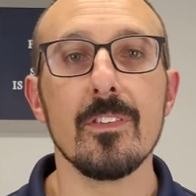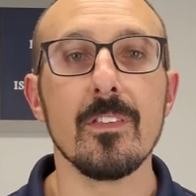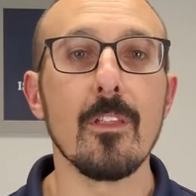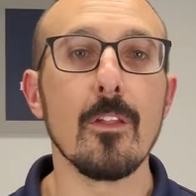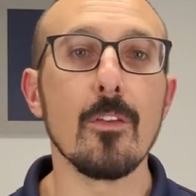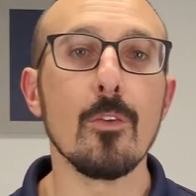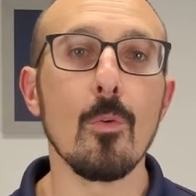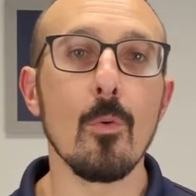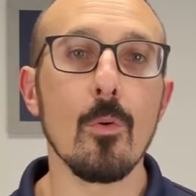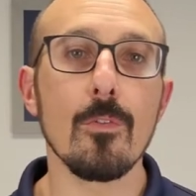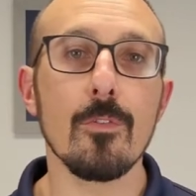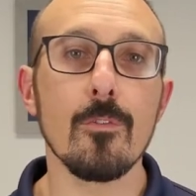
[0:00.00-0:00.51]
in the
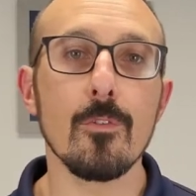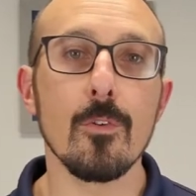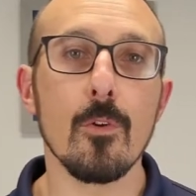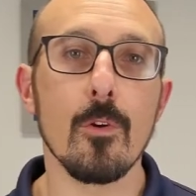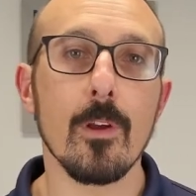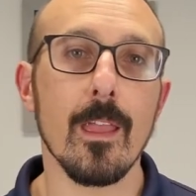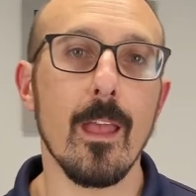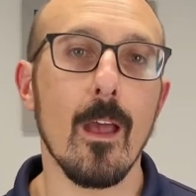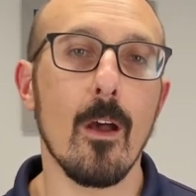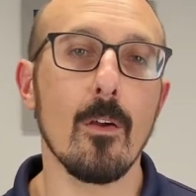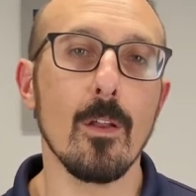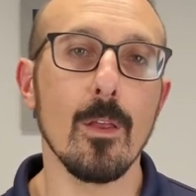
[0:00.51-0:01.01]
Northern
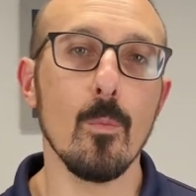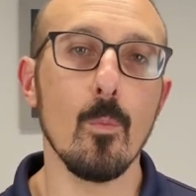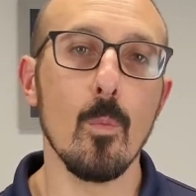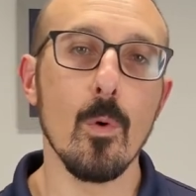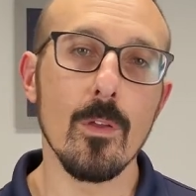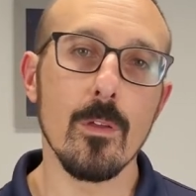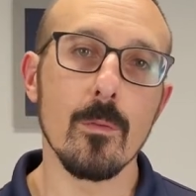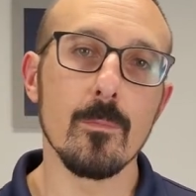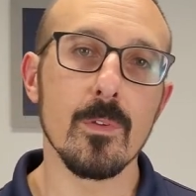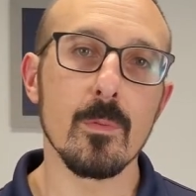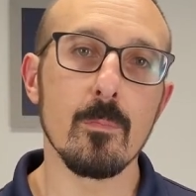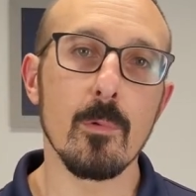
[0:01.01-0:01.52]
York County,
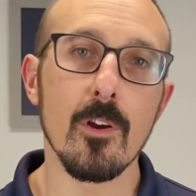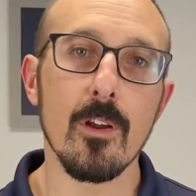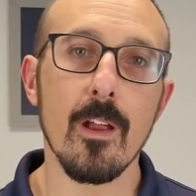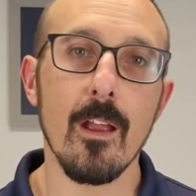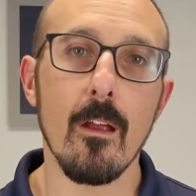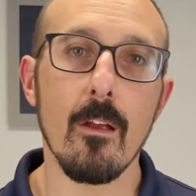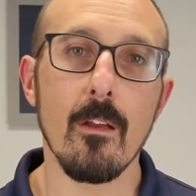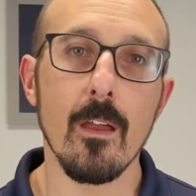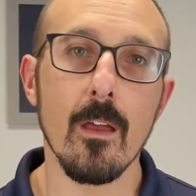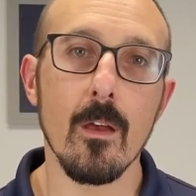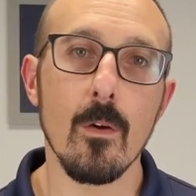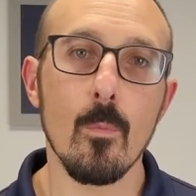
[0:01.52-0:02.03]
Williamsburg
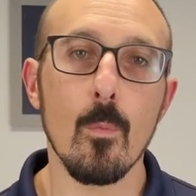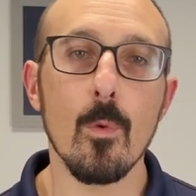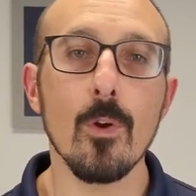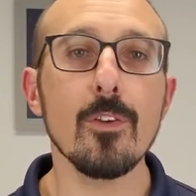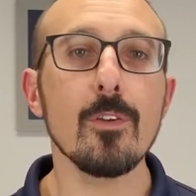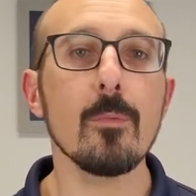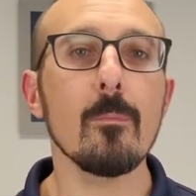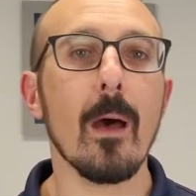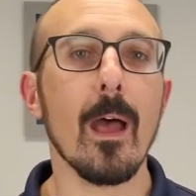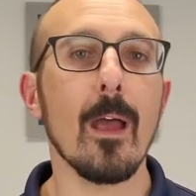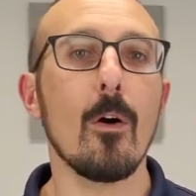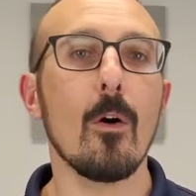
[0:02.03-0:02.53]
area where you
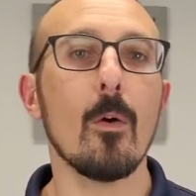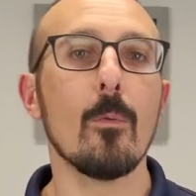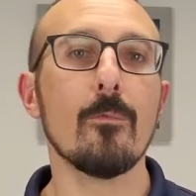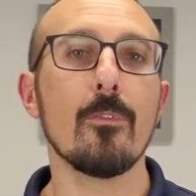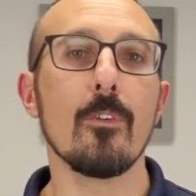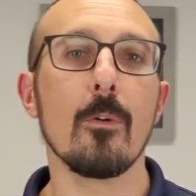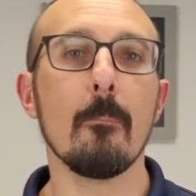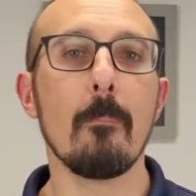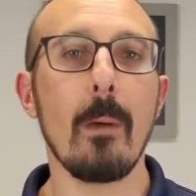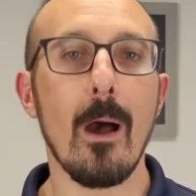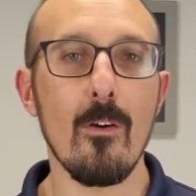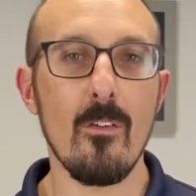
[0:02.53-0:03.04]
can buy a home for
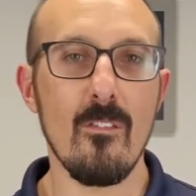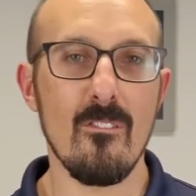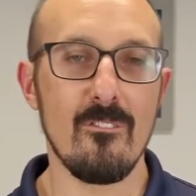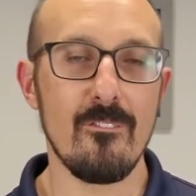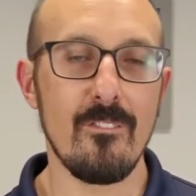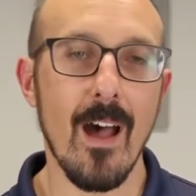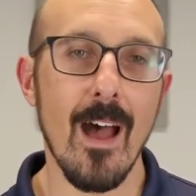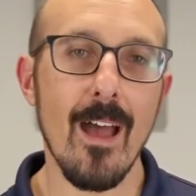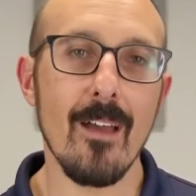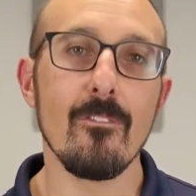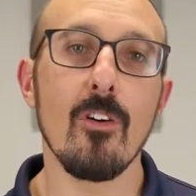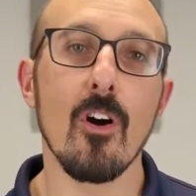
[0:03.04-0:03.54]
about
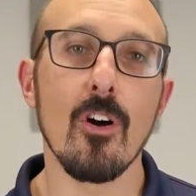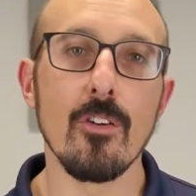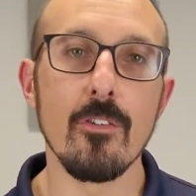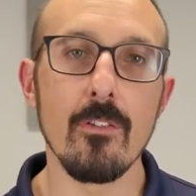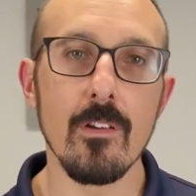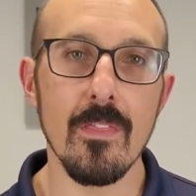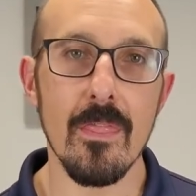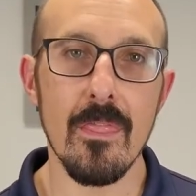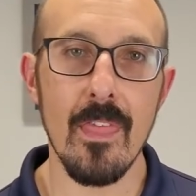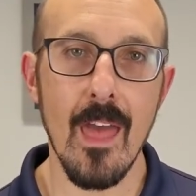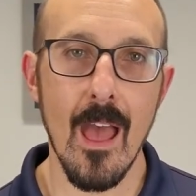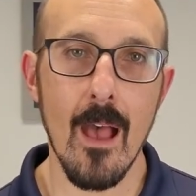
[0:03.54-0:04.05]

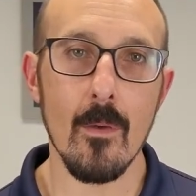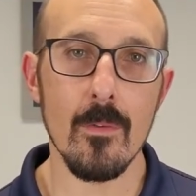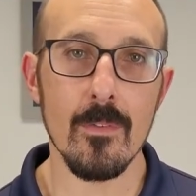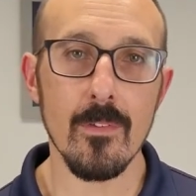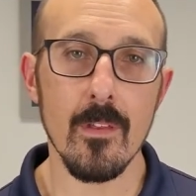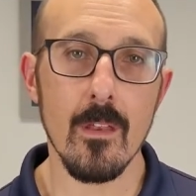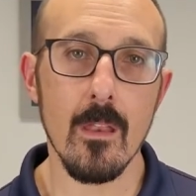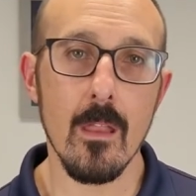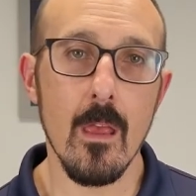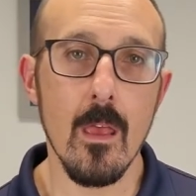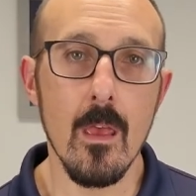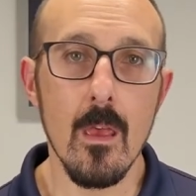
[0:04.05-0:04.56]

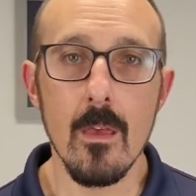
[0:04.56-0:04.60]
$500,000.